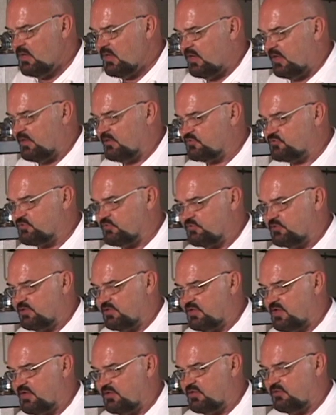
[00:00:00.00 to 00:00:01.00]
And it's certainly
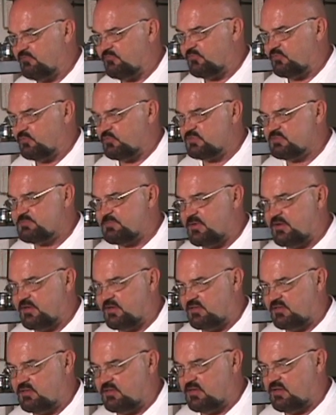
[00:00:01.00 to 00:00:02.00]
not influenced by
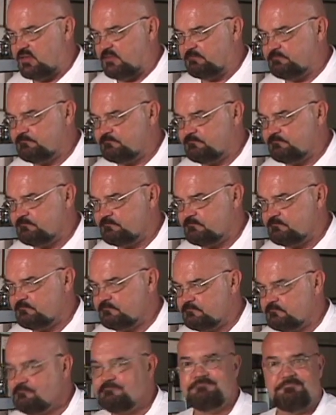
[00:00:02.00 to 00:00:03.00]
any
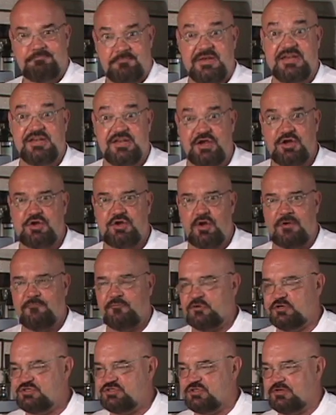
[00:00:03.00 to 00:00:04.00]
media
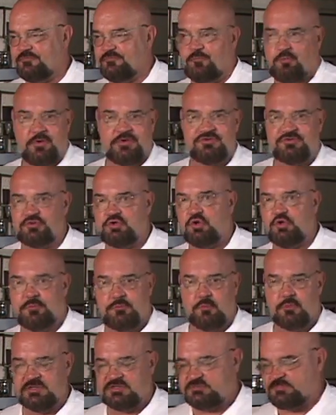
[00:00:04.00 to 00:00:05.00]
coverage of what's good
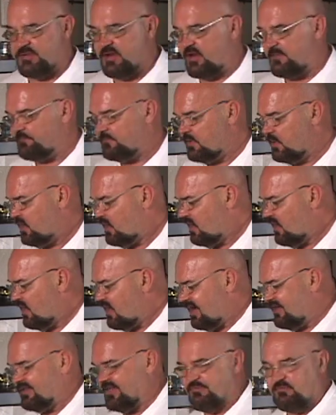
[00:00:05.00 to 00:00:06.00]
and what's bad.
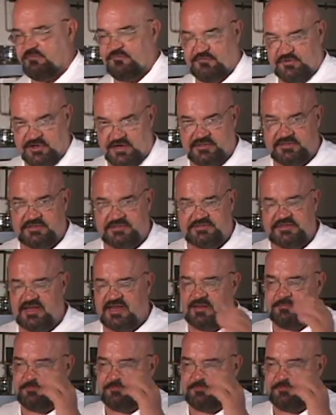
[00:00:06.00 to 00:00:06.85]
I'll never forget the day I